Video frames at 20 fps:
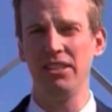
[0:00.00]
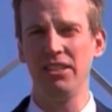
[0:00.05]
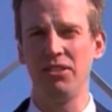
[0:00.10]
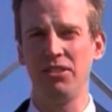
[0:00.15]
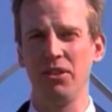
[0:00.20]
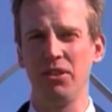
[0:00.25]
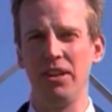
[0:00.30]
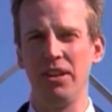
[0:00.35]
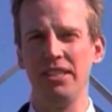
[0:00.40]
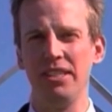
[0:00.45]
getting
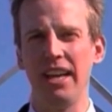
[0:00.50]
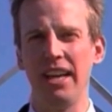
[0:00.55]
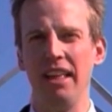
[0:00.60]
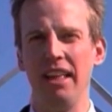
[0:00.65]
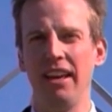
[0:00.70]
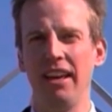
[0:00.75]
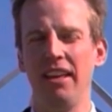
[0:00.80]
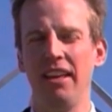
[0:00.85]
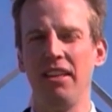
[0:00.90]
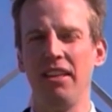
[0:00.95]
stories
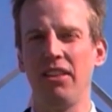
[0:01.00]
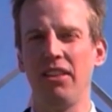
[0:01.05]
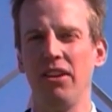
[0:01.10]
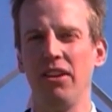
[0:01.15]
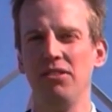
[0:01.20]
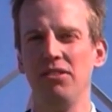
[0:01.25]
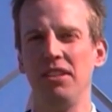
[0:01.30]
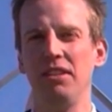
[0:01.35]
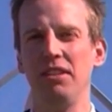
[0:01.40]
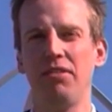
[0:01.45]
out there that
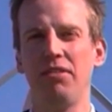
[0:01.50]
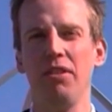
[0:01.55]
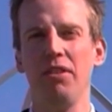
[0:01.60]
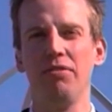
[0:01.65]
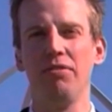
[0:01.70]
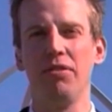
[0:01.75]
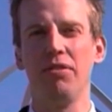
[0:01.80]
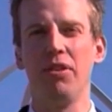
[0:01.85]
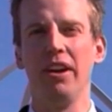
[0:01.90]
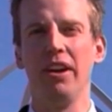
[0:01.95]
those did
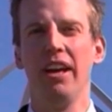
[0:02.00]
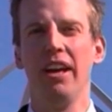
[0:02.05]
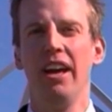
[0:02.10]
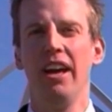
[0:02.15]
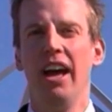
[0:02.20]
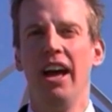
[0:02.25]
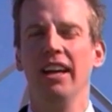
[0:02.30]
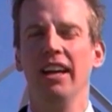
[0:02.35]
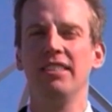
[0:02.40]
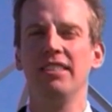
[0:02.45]
vote for it
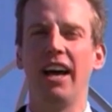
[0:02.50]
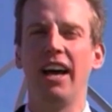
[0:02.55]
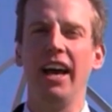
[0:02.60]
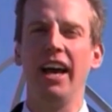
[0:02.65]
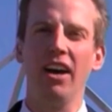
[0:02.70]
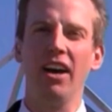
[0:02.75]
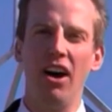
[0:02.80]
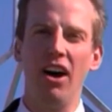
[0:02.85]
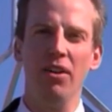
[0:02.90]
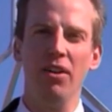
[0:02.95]
are
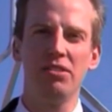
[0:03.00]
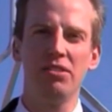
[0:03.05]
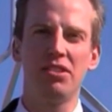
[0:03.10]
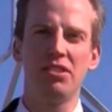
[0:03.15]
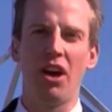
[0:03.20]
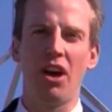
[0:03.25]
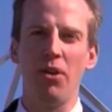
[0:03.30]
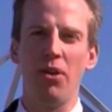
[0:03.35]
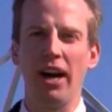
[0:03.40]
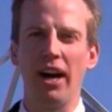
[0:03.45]
saying, oh,
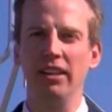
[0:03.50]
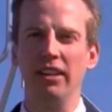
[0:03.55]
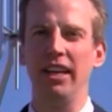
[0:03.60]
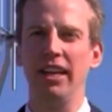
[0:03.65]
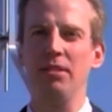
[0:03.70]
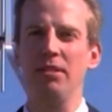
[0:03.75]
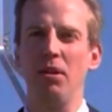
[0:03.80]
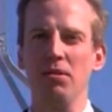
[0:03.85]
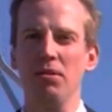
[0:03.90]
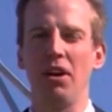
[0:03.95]
it's so
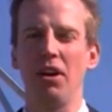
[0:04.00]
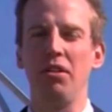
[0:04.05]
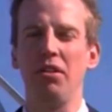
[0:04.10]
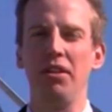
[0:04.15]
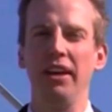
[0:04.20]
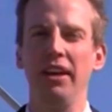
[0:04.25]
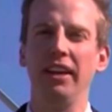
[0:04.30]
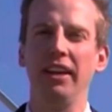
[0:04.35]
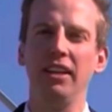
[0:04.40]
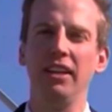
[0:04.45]
ugly, what was
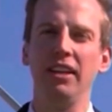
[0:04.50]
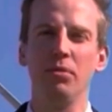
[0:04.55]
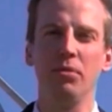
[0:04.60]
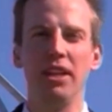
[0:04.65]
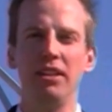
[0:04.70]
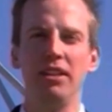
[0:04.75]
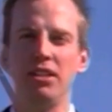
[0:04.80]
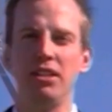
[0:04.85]
I thinking, do